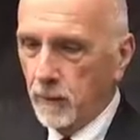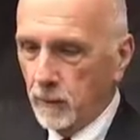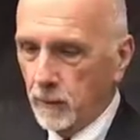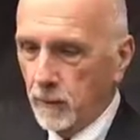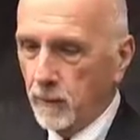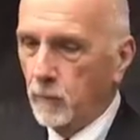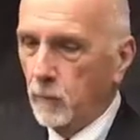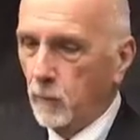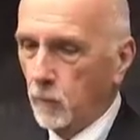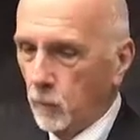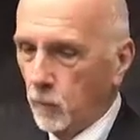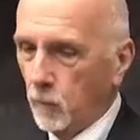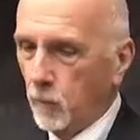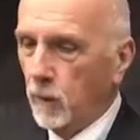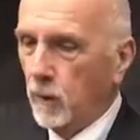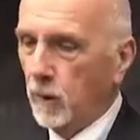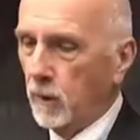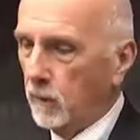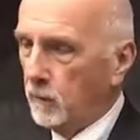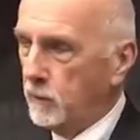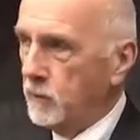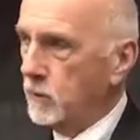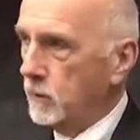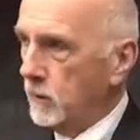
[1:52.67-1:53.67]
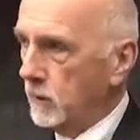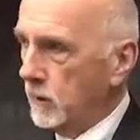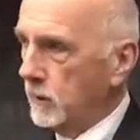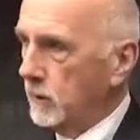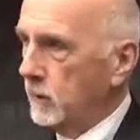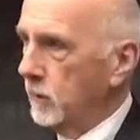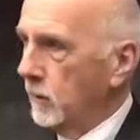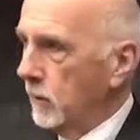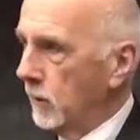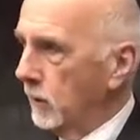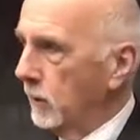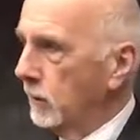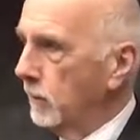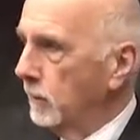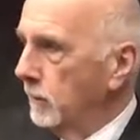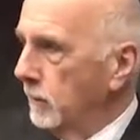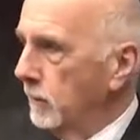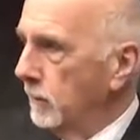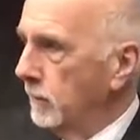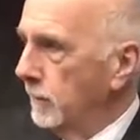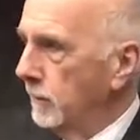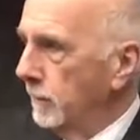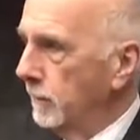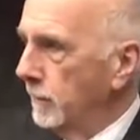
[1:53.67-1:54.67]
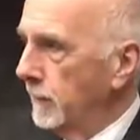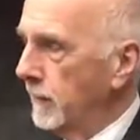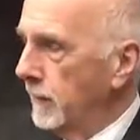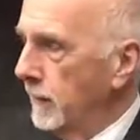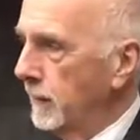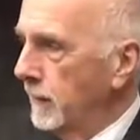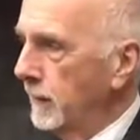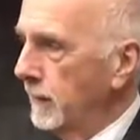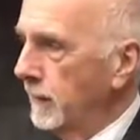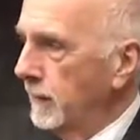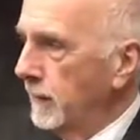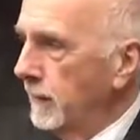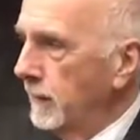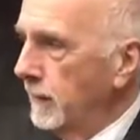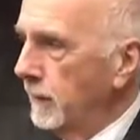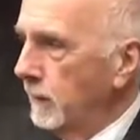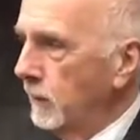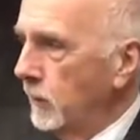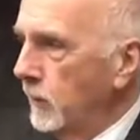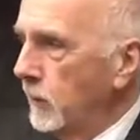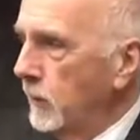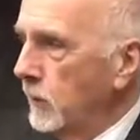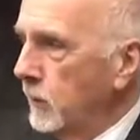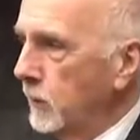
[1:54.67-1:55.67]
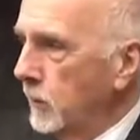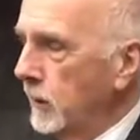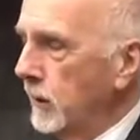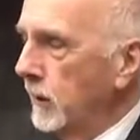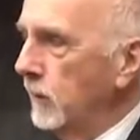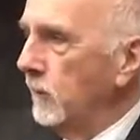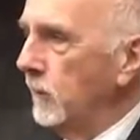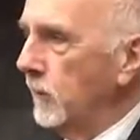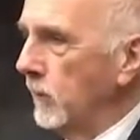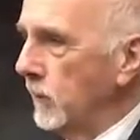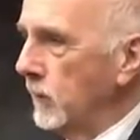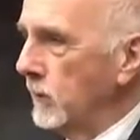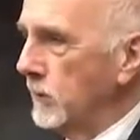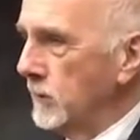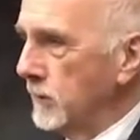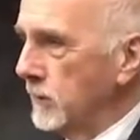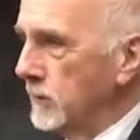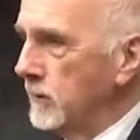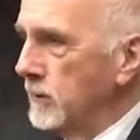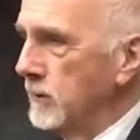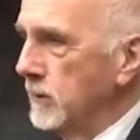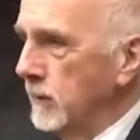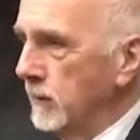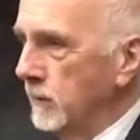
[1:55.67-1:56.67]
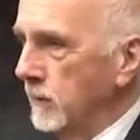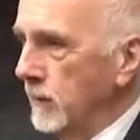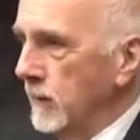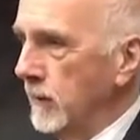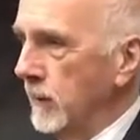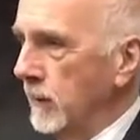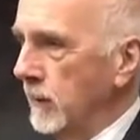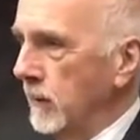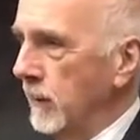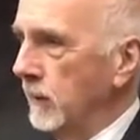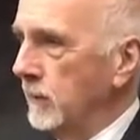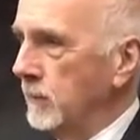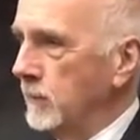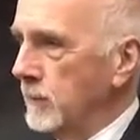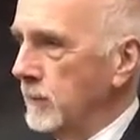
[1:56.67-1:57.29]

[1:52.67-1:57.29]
then whereof should it grow? Where are you going to get virgins if you can't have